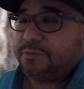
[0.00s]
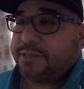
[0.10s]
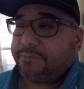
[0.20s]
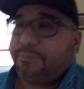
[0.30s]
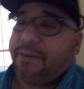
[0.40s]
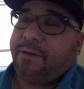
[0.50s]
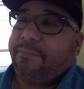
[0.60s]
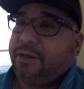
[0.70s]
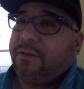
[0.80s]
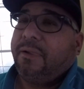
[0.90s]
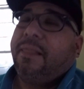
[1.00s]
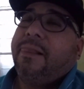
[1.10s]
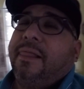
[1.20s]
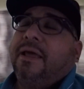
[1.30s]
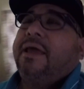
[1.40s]
Stopped to pay my bill,
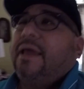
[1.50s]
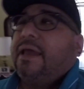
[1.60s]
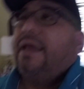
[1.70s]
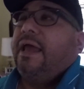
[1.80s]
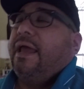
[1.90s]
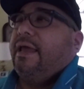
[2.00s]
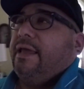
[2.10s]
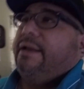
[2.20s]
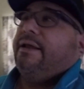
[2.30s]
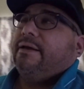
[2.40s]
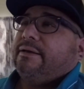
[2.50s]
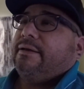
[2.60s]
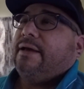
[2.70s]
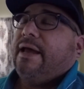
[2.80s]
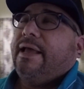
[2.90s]
and
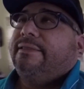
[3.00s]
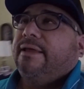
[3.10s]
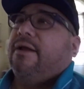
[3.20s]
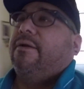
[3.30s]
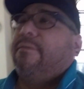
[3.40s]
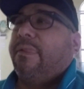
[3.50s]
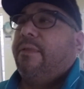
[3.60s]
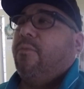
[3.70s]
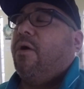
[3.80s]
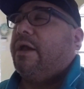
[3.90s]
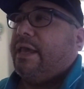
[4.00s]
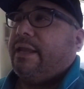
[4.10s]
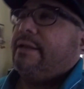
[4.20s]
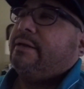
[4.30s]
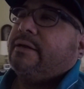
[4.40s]
I get there, walk
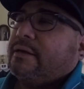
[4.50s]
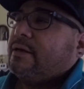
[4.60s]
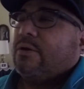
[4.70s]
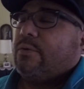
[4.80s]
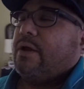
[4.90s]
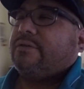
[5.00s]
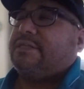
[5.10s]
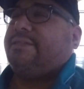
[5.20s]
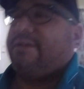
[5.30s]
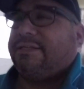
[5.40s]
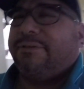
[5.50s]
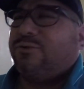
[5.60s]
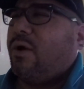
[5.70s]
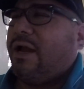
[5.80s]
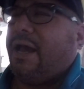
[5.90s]
in. Well, no one else is there except
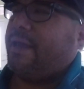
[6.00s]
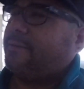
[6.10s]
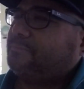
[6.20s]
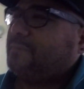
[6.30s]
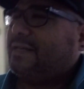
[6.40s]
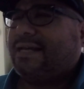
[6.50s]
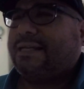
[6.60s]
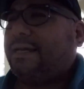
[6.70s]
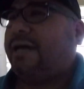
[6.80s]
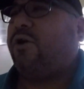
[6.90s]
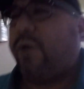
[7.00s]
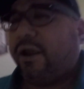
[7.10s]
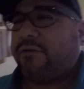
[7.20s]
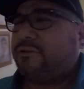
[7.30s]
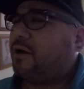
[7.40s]
this one guy. He's acting kind of
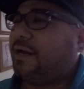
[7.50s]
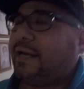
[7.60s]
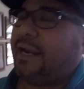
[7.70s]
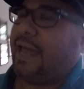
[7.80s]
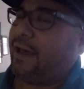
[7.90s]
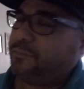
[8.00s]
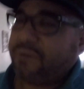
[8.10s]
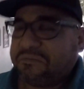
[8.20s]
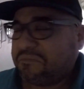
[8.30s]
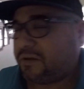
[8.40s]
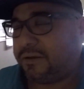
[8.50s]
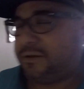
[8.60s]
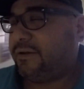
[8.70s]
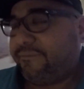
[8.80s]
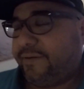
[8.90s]
weird, talking kind of loud, but
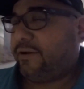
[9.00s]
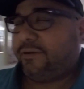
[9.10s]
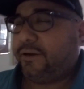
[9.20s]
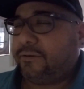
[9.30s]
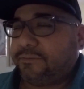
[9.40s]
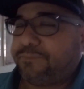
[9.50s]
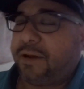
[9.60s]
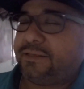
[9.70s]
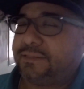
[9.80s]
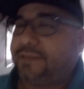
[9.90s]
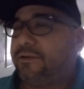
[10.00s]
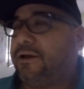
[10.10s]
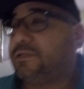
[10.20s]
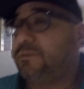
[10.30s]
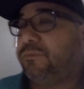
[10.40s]
figure, you know, he's probably just another
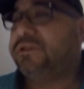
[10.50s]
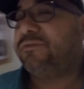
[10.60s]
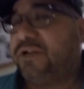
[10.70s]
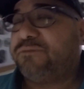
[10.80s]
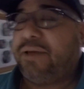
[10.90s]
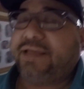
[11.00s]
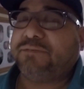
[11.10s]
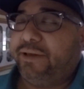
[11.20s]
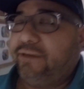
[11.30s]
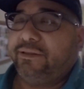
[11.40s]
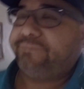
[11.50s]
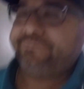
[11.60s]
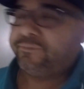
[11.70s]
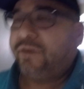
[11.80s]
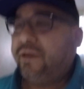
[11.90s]
customer, just finished paying his bill, and
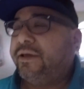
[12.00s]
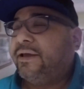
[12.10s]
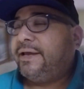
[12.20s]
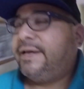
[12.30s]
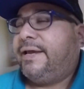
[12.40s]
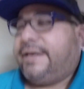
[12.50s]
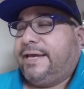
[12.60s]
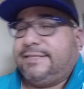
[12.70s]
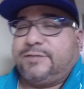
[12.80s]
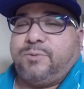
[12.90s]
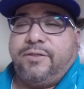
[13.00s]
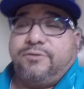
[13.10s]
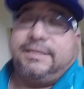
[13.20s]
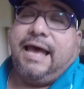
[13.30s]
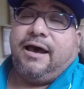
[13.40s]
he's just one of
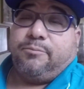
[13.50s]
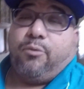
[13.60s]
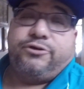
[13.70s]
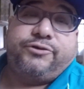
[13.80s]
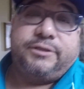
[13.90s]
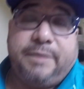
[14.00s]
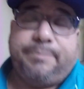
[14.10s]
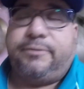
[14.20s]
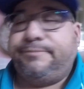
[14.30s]
those loud, boisterous people.